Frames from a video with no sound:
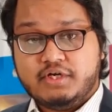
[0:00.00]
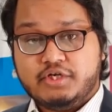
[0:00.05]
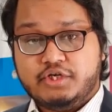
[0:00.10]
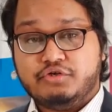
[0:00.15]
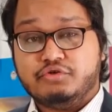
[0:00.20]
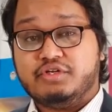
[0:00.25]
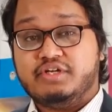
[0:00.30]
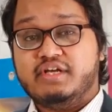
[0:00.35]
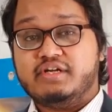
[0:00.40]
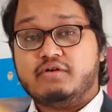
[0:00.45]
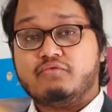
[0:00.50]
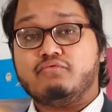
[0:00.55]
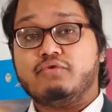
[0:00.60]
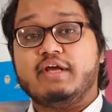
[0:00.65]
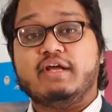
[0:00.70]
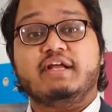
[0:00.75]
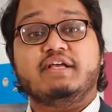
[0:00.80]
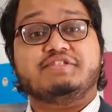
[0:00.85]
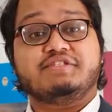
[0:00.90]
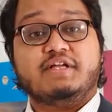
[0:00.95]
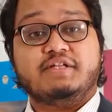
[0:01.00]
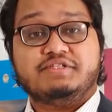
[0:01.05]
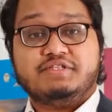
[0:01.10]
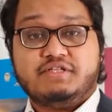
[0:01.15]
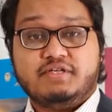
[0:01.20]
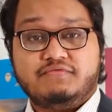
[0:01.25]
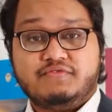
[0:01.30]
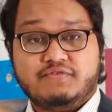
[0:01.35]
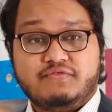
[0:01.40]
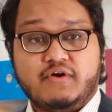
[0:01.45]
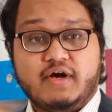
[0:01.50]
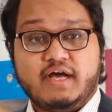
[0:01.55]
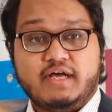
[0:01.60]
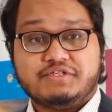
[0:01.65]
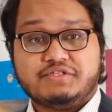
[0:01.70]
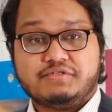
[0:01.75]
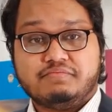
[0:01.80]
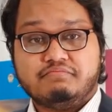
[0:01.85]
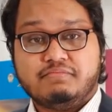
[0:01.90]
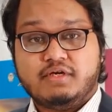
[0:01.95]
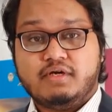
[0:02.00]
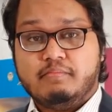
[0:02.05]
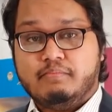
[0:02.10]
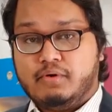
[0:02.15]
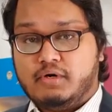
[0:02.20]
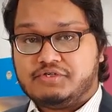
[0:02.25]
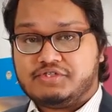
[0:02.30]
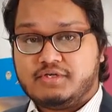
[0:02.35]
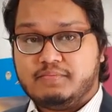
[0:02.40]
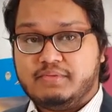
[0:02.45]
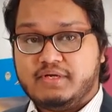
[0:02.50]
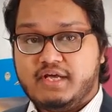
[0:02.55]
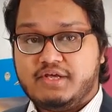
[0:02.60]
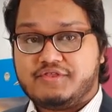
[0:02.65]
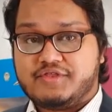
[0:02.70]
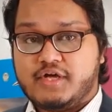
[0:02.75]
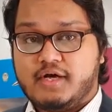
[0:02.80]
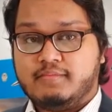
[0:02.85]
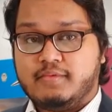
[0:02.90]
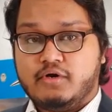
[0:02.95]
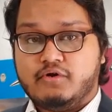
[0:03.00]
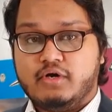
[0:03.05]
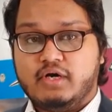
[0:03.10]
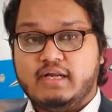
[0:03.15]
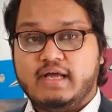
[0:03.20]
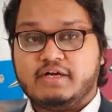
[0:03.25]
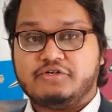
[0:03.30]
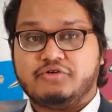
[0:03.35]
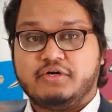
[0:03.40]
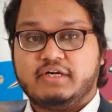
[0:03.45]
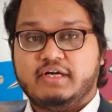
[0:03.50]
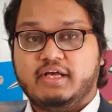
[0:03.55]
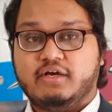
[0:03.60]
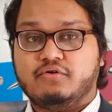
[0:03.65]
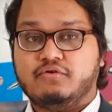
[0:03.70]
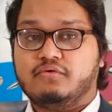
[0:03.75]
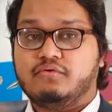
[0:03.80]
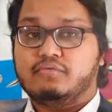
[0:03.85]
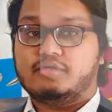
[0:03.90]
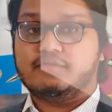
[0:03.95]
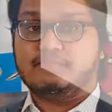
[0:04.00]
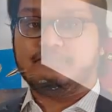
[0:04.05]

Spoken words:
you'd need a really sensitive device, possibly thermoelectrically cooled.